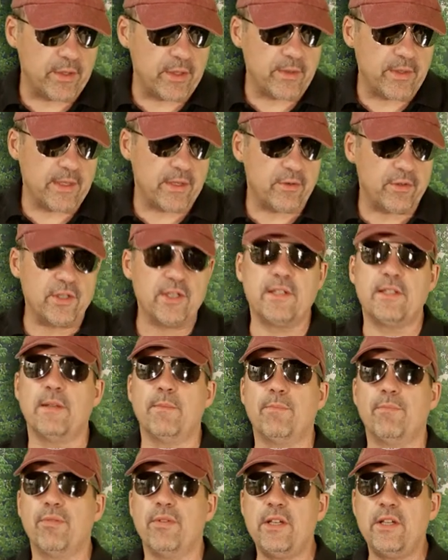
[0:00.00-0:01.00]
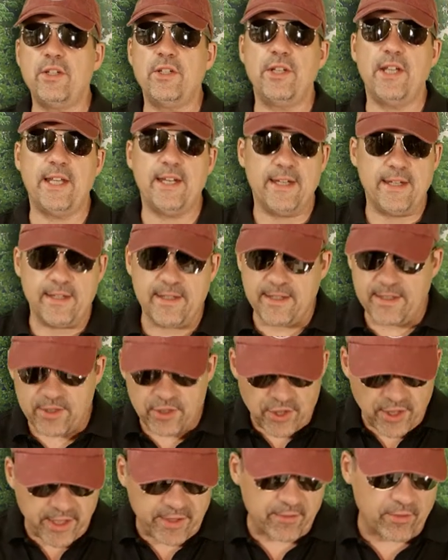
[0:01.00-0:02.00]
you either just appreciated it
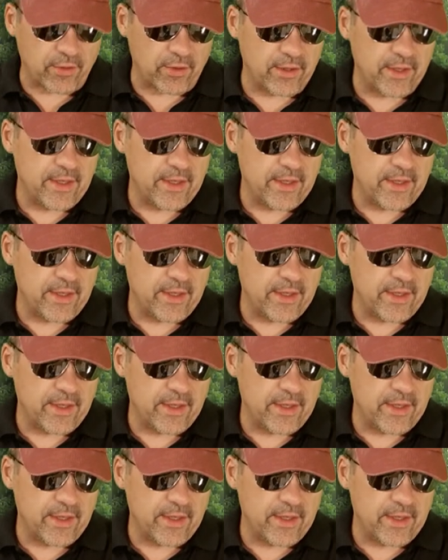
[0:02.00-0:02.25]
in general.